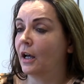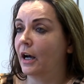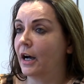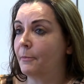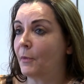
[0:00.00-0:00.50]

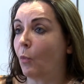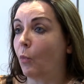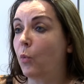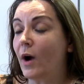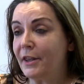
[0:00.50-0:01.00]

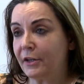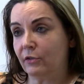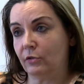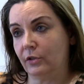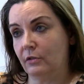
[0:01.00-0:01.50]
Whether
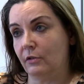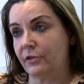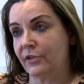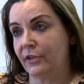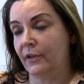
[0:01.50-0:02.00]
or
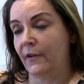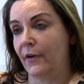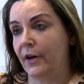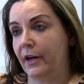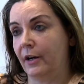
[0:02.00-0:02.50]
not
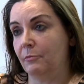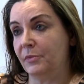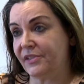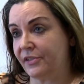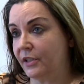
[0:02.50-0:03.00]

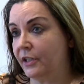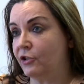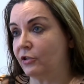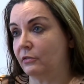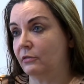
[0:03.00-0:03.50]
Ms
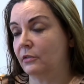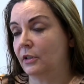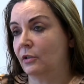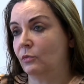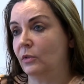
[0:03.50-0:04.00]
Sturgeon
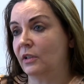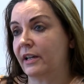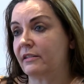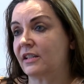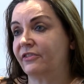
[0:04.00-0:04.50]
will
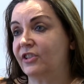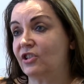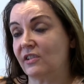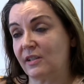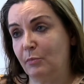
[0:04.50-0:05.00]
get
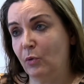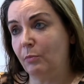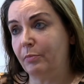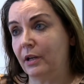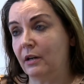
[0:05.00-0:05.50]
sufficient
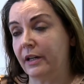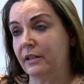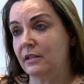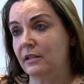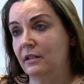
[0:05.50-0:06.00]
support
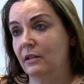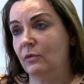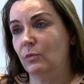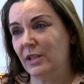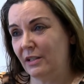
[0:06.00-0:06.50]
behind her,
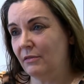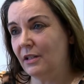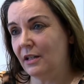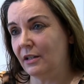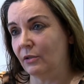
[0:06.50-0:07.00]
we don't
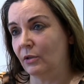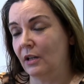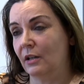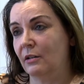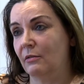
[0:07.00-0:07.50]
know.
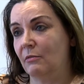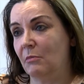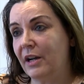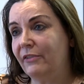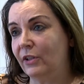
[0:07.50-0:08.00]

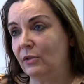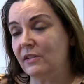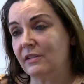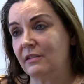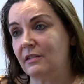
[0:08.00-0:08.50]
My view
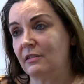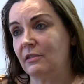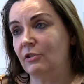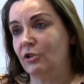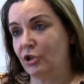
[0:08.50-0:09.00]
is that
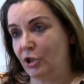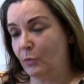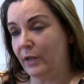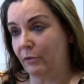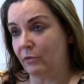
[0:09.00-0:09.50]
she
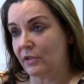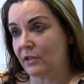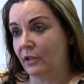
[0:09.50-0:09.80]
won't.